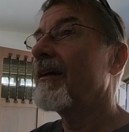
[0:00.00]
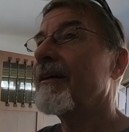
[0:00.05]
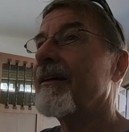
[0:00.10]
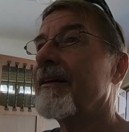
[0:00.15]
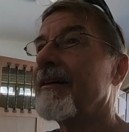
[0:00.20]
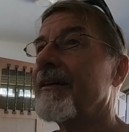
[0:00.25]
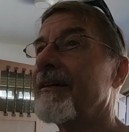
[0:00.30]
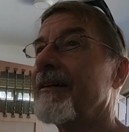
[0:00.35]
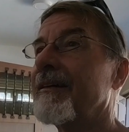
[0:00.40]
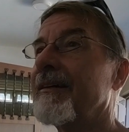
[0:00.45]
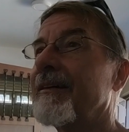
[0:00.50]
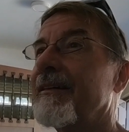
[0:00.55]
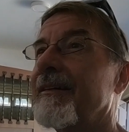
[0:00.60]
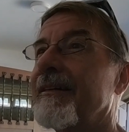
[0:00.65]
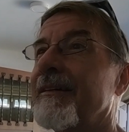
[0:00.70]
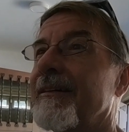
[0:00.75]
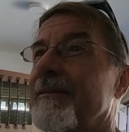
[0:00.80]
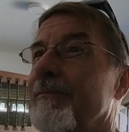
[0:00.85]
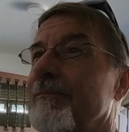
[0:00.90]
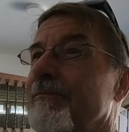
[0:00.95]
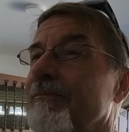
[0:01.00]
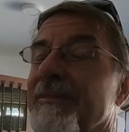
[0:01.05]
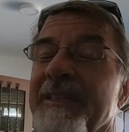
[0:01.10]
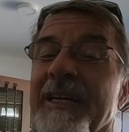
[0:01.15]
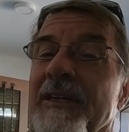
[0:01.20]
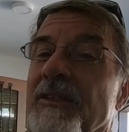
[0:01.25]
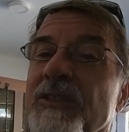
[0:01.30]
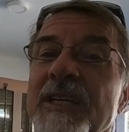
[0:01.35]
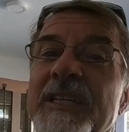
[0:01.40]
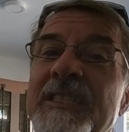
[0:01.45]

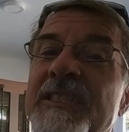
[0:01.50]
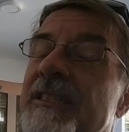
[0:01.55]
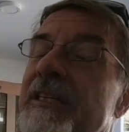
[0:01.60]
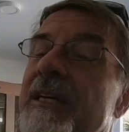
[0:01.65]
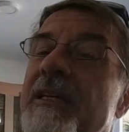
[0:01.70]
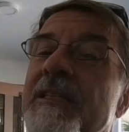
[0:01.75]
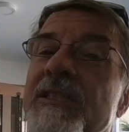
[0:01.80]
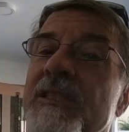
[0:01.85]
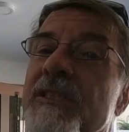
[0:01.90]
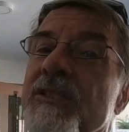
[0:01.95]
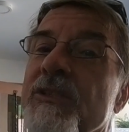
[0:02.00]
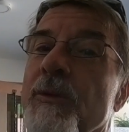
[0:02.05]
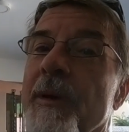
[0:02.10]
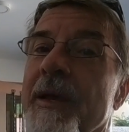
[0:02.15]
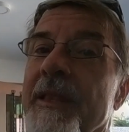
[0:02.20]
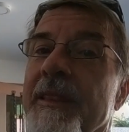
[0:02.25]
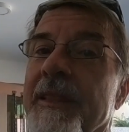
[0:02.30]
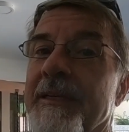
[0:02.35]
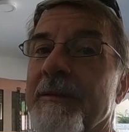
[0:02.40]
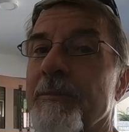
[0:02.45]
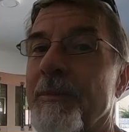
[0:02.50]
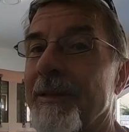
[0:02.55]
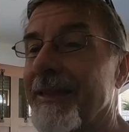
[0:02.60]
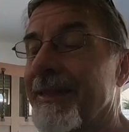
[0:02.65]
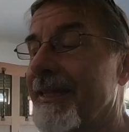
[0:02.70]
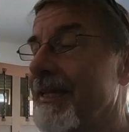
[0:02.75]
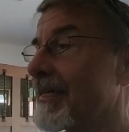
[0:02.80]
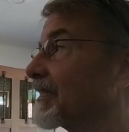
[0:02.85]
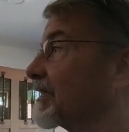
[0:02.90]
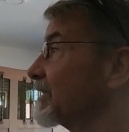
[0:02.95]
It's just so many things,
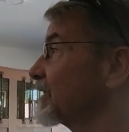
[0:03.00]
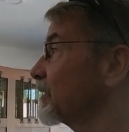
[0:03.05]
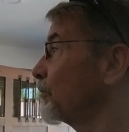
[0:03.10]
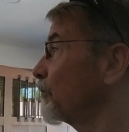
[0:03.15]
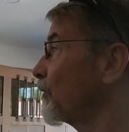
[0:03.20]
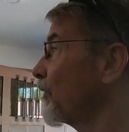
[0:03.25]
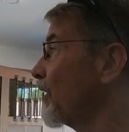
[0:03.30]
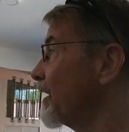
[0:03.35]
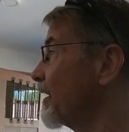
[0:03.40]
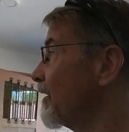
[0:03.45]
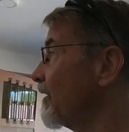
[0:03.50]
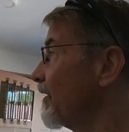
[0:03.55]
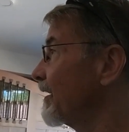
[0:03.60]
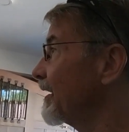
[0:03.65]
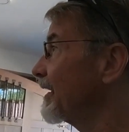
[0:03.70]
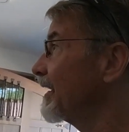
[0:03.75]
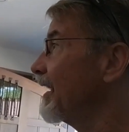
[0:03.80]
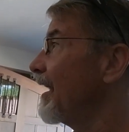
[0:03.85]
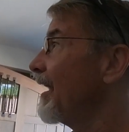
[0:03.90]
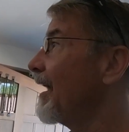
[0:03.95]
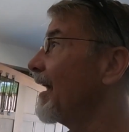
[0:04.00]
but this is a priority